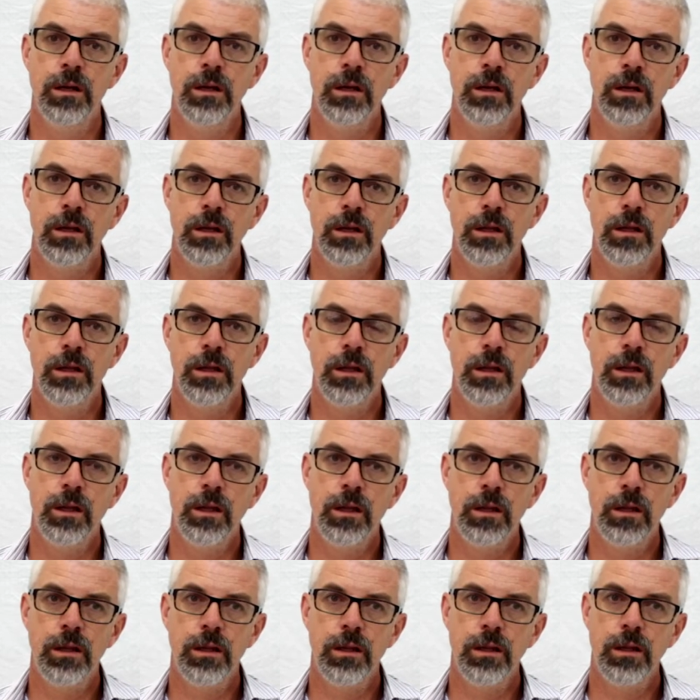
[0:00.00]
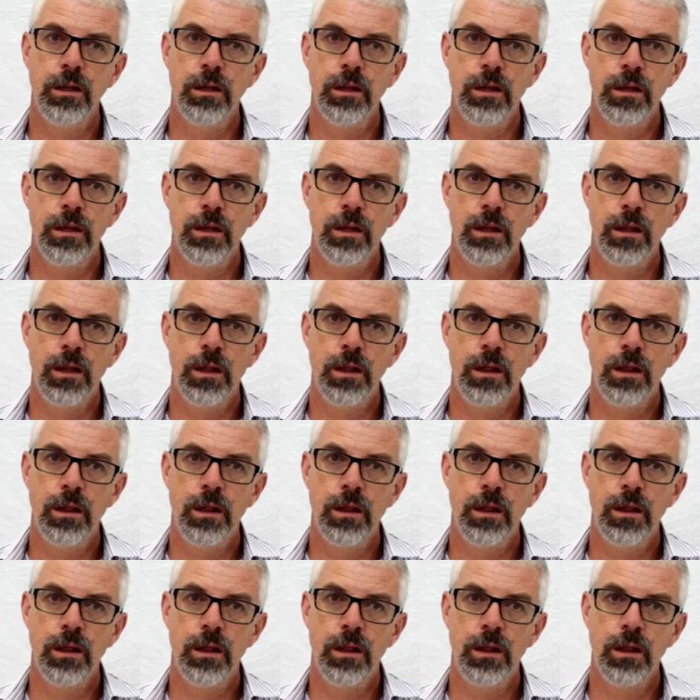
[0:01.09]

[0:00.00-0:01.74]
No one is speaking in this clip.